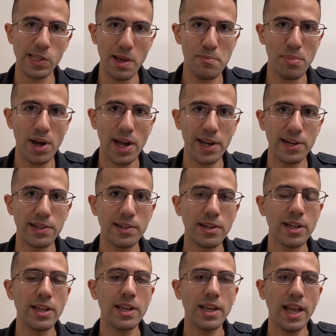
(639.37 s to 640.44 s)
empire
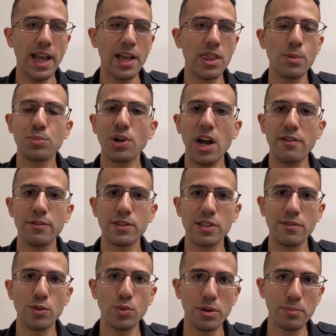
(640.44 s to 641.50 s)
and the profits
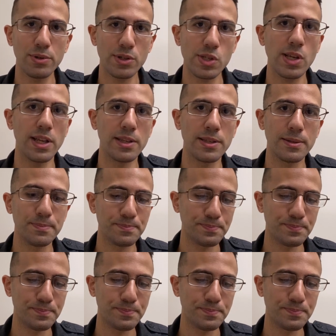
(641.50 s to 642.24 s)
of the 1%.